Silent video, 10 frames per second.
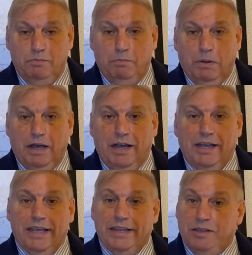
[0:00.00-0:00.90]
But
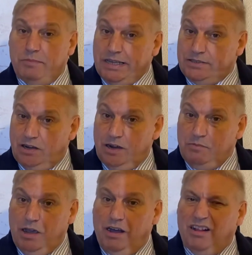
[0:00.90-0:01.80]
in the meantime,
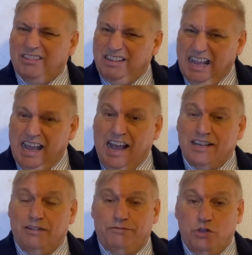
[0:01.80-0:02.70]
I'll add
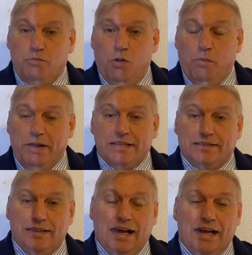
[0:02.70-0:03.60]
a few more bits
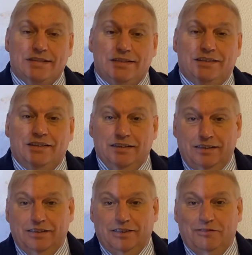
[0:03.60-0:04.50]
to that and
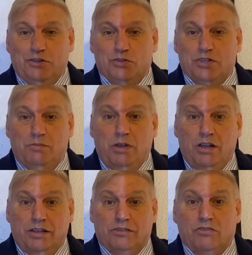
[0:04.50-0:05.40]
give you some
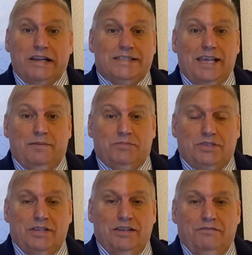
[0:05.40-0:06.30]
great
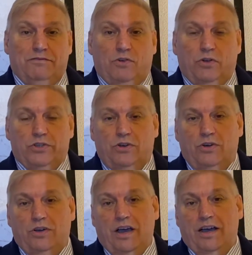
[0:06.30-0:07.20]
tips for
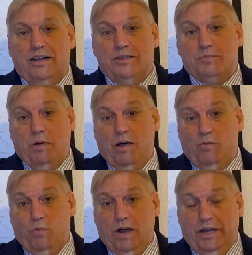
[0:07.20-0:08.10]
your IELTS part
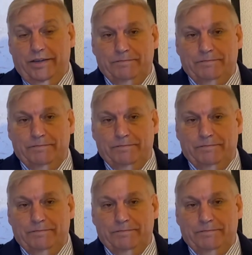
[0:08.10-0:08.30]
1.